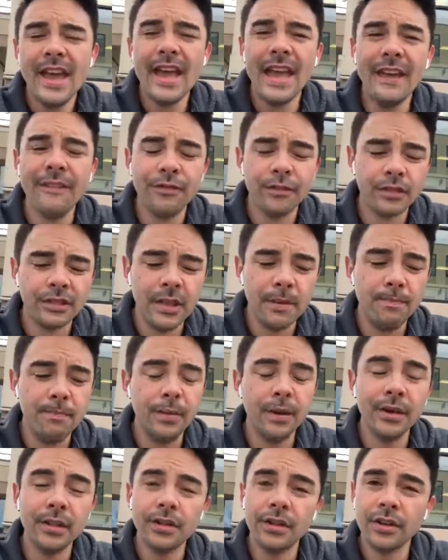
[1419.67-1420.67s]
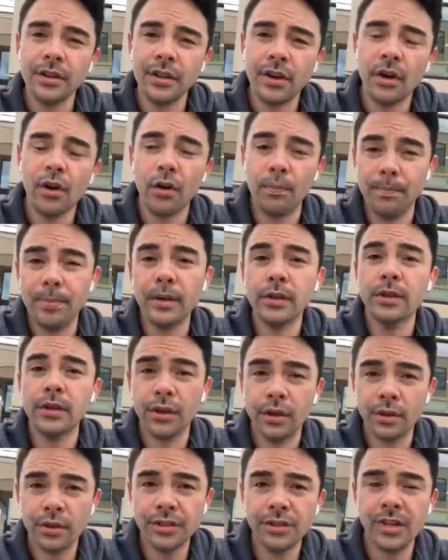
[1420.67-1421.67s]
If there's a builder or
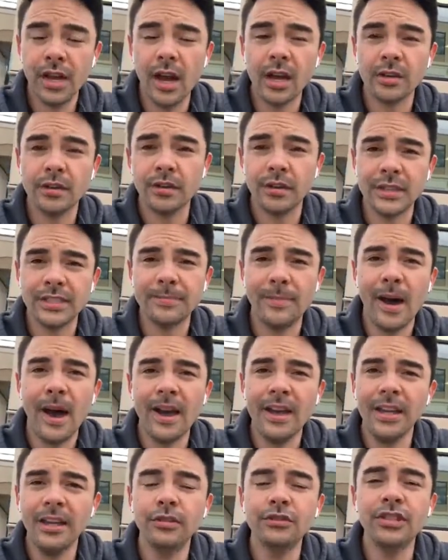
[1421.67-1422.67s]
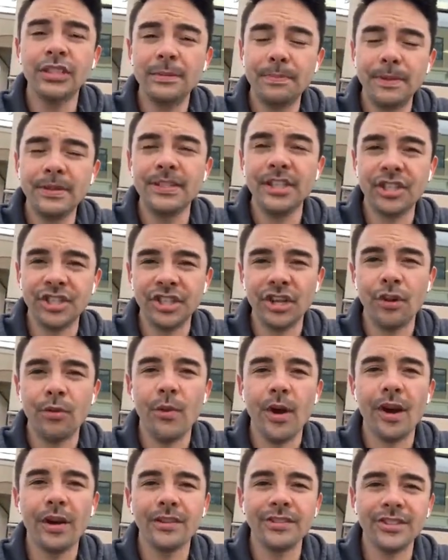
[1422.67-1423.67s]
builders under the spot, you just position it
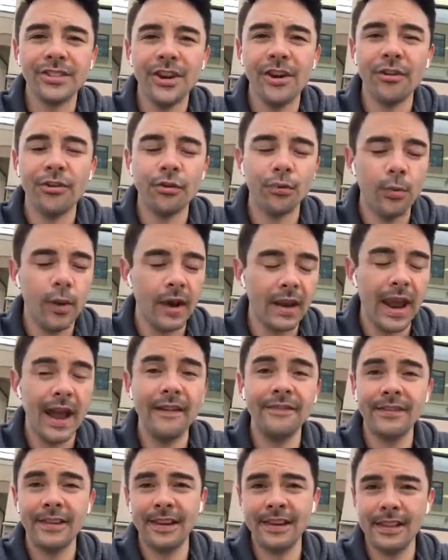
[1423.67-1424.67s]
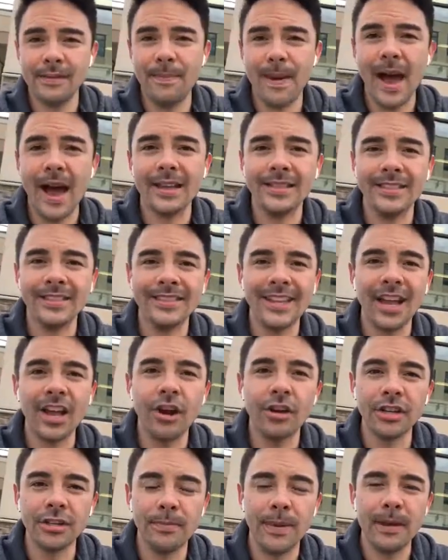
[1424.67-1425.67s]
well. So what I've done in the past is I
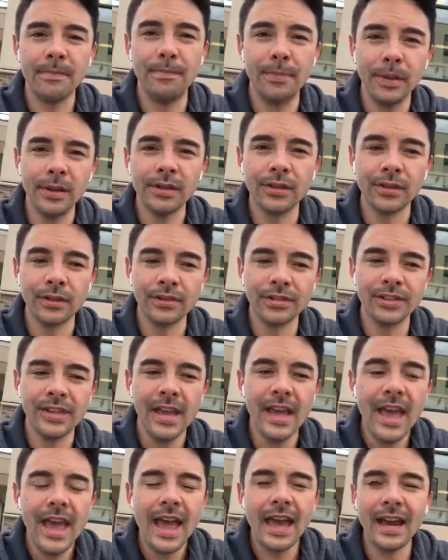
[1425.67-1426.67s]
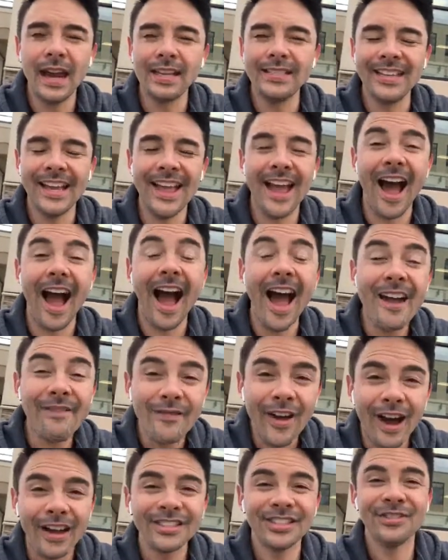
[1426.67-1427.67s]
go to my builders and I say, I've
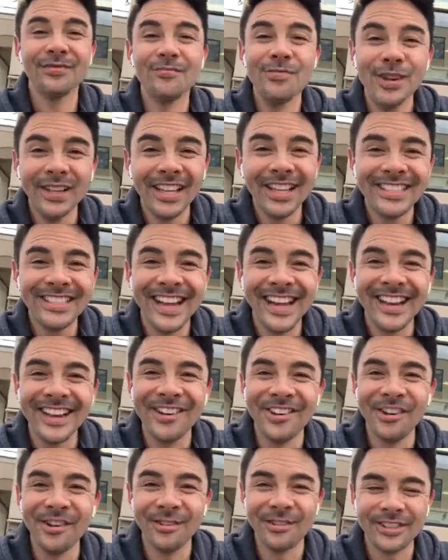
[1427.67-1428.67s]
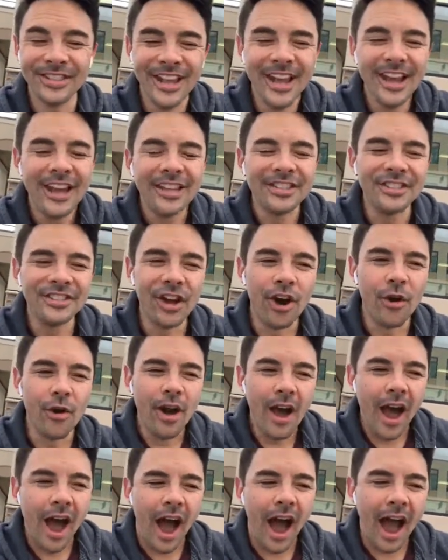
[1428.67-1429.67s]
got some really exciting news. So
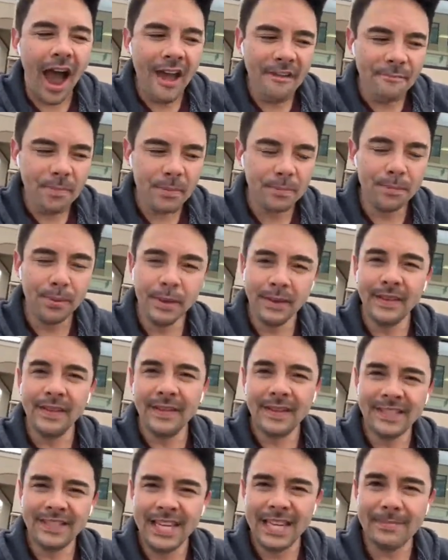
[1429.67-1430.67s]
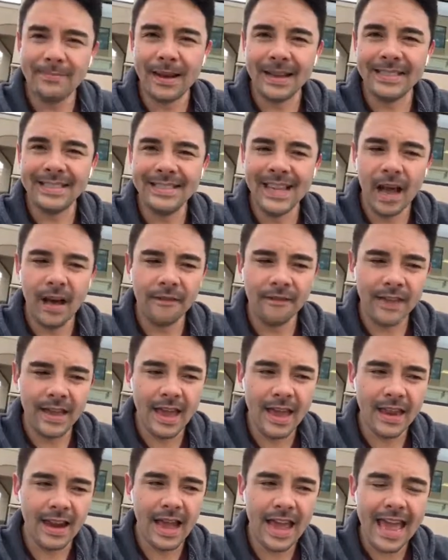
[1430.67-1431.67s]
I've been building this team myself,
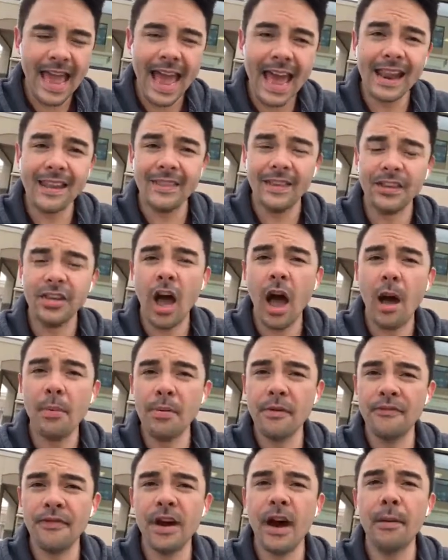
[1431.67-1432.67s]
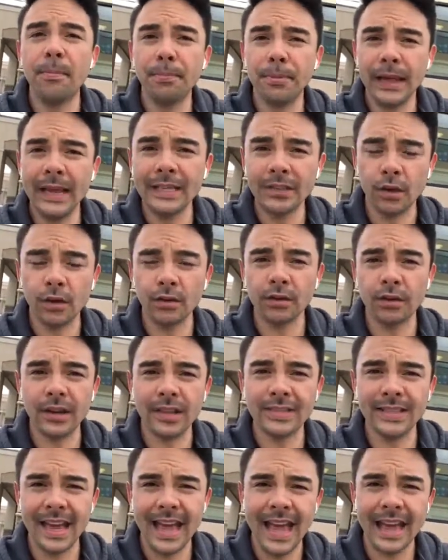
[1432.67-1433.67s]
and I had at the top of it a placeholder
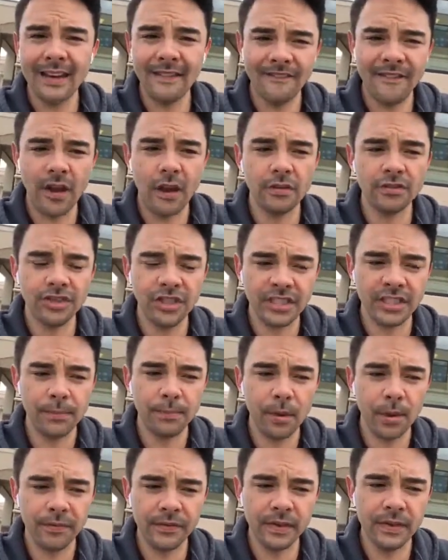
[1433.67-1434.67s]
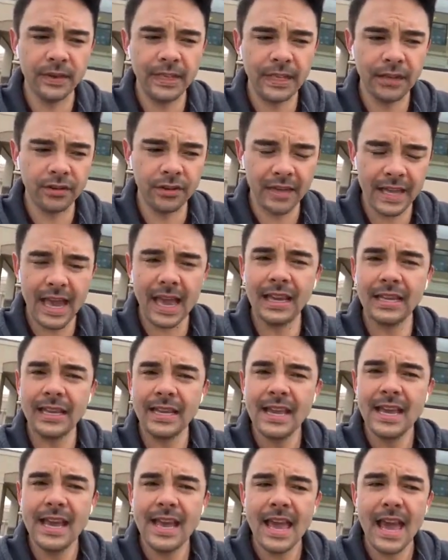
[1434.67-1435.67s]
because I hadn't found just the perfect leader yet,
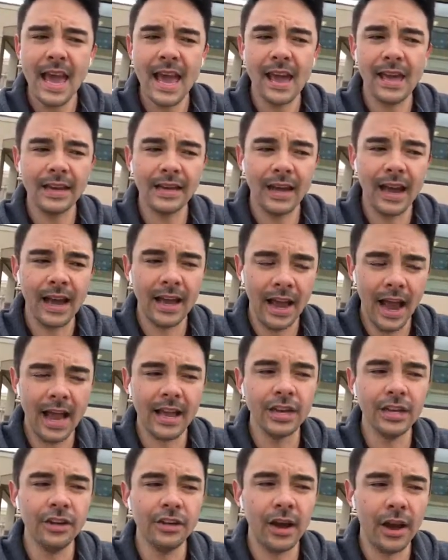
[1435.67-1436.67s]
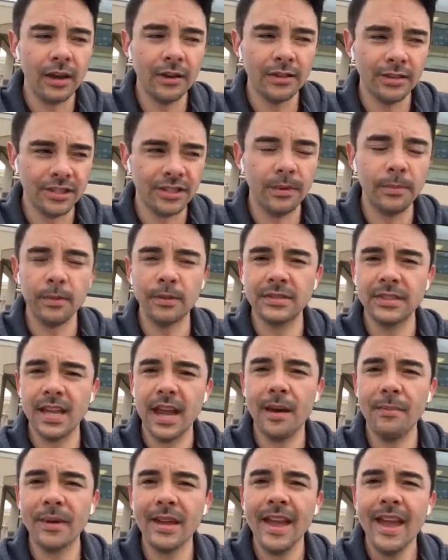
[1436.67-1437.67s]
and I knew someone was
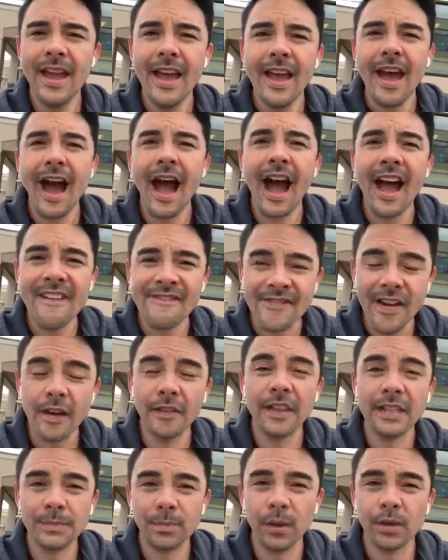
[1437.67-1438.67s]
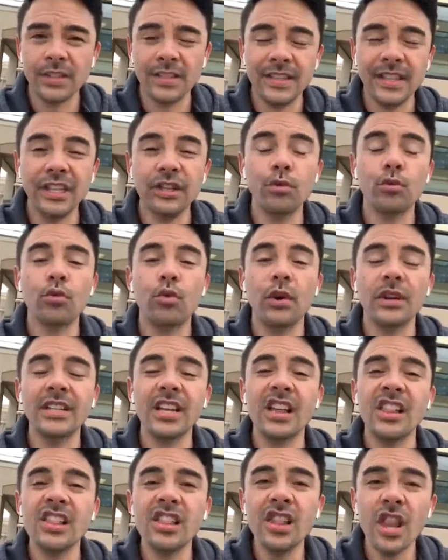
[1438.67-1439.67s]
coming. I found this person that you're going
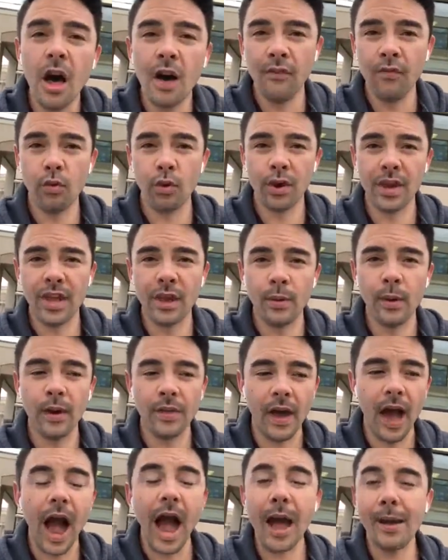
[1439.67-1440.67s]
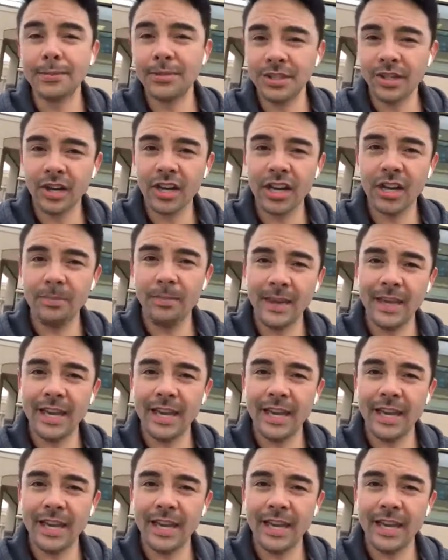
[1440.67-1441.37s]
to love working with. I'm still going to be